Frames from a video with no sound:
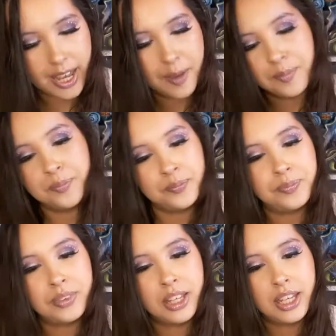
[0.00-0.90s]
get
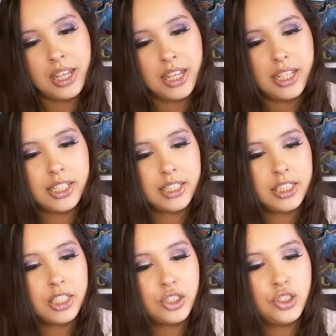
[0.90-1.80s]
is
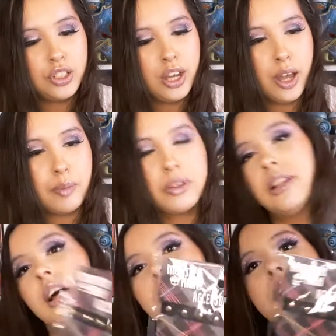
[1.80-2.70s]
this
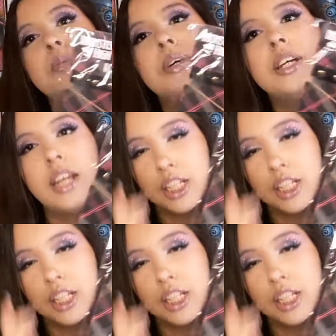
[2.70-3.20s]
Claudie one.